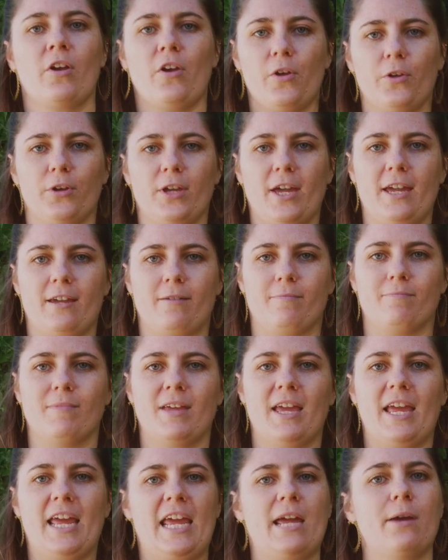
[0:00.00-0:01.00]
Okay,
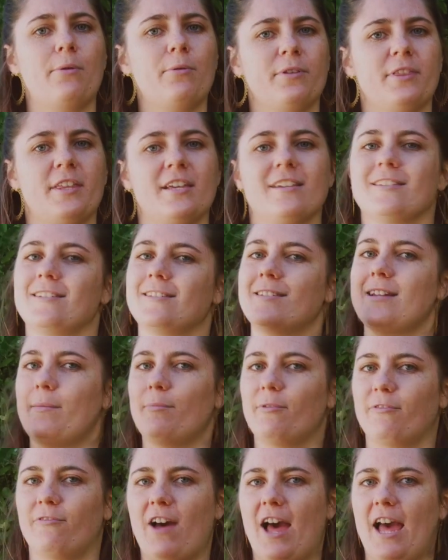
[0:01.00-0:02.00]
here with us is
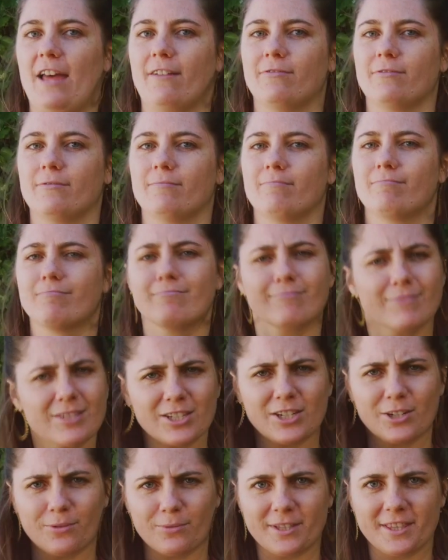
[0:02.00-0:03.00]
number 5.
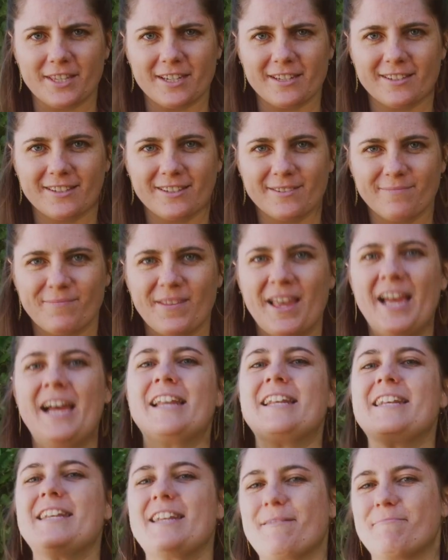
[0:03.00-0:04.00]
Still with us?
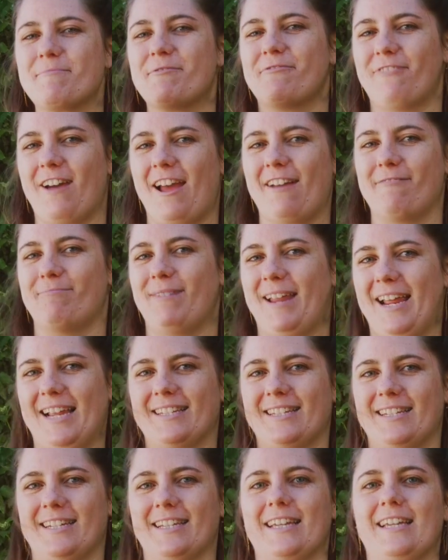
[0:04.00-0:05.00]
Number 5
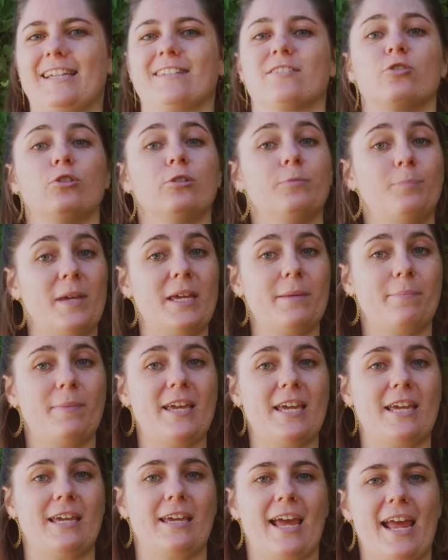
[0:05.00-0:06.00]
plastic is called
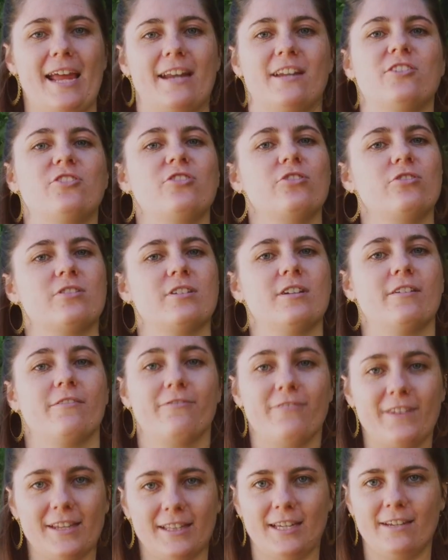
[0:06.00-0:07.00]
PP and it's used in a
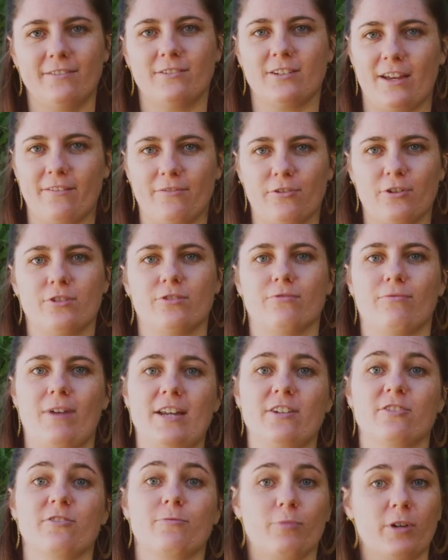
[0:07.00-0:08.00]
fairly diverse
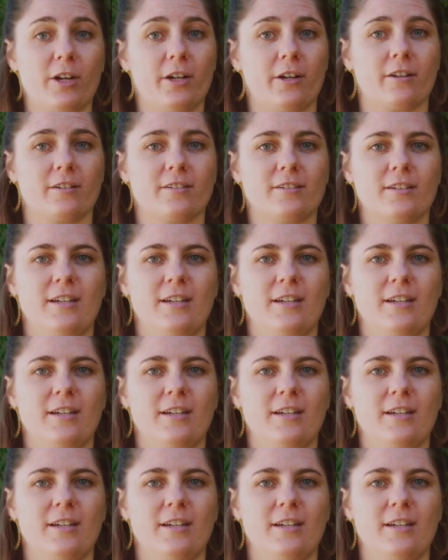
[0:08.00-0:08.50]
range of products.